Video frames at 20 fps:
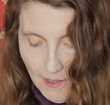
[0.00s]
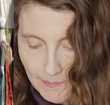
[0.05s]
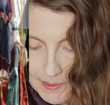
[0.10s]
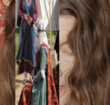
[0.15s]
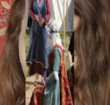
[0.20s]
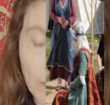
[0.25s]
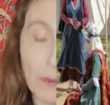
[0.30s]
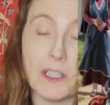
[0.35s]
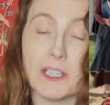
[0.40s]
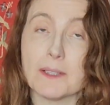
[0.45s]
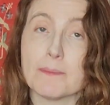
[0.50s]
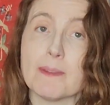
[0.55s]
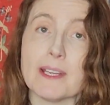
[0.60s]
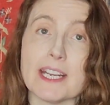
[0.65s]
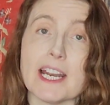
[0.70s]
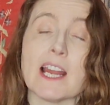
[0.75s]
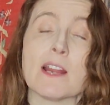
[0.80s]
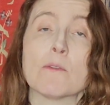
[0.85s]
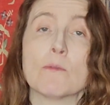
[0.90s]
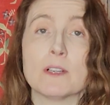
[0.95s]
I will admit
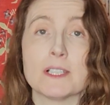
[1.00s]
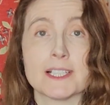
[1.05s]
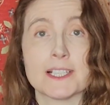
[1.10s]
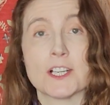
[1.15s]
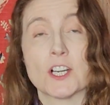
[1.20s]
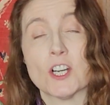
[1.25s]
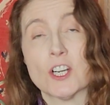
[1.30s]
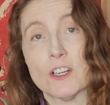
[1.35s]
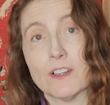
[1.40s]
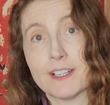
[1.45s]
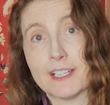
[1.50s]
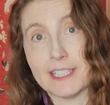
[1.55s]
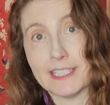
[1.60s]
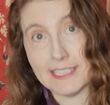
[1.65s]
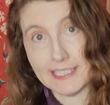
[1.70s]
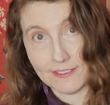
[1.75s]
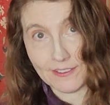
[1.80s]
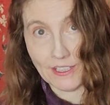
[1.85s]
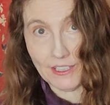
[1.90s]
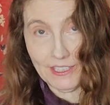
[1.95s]
I was in a hurry
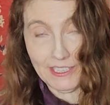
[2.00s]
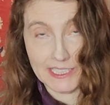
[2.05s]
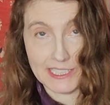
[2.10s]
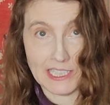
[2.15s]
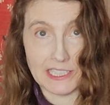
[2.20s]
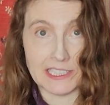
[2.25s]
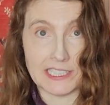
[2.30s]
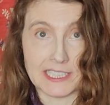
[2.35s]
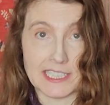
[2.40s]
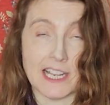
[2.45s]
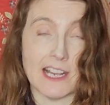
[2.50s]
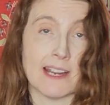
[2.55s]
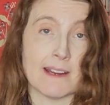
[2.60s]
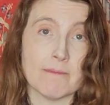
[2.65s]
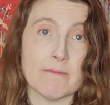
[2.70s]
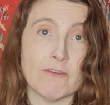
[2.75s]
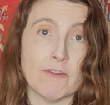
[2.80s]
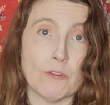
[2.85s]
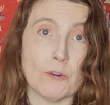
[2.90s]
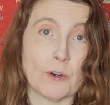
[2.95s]
to get it done in time
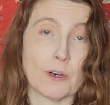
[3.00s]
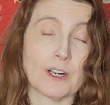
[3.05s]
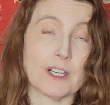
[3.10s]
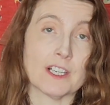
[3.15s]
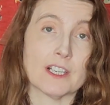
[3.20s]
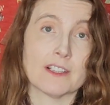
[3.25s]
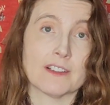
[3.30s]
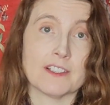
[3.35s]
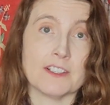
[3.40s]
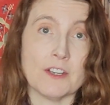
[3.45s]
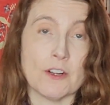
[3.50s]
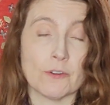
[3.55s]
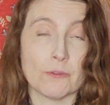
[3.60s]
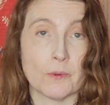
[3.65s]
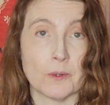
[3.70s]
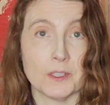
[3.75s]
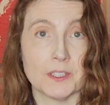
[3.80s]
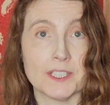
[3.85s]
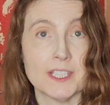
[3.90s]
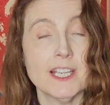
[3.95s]
for Known
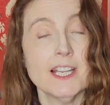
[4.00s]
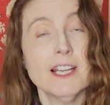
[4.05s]
World